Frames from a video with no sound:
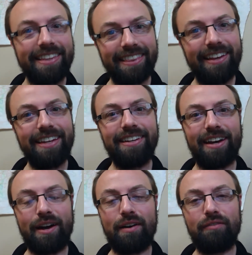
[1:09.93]
light
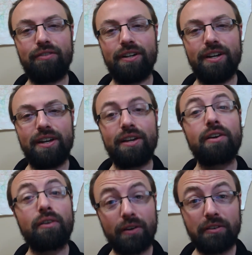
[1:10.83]
of
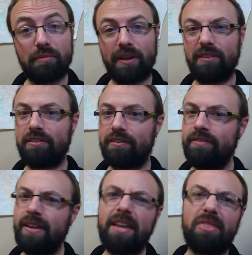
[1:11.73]
Christmas,
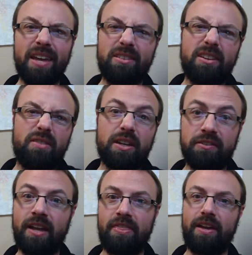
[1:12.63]
and Thanksgiving
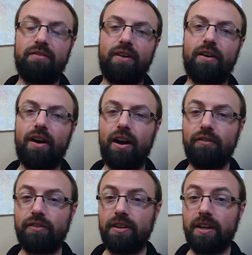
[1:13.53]
is not that far
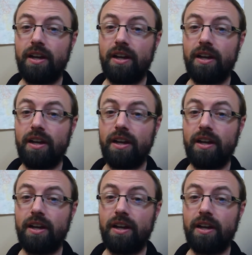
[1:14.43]
off,